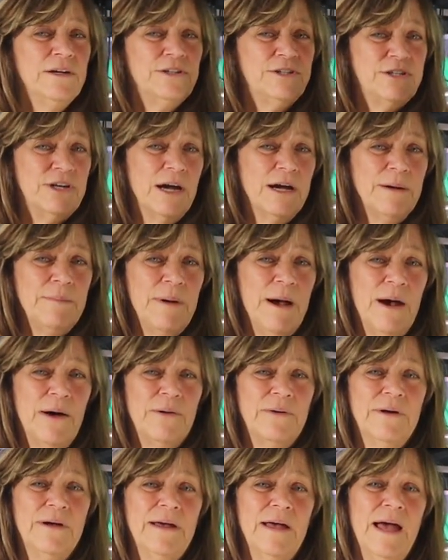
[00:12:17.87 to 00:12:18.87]
Check them
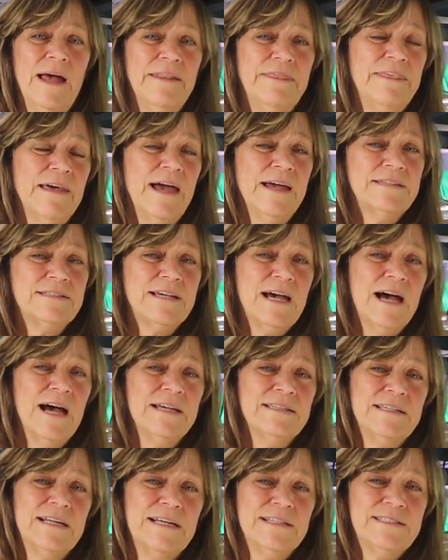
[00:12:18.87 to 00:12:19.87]
out. And thanks,
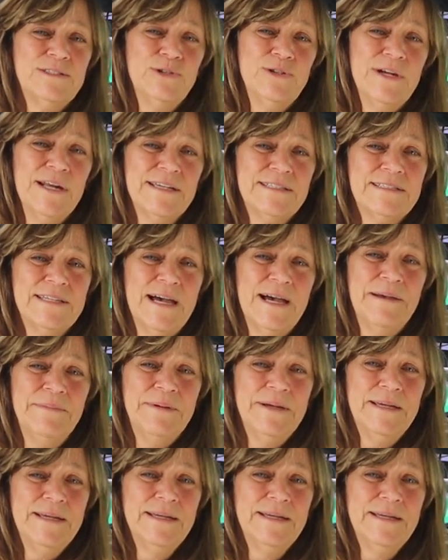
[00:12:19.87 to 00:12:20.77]
guys, and I'll see you next time.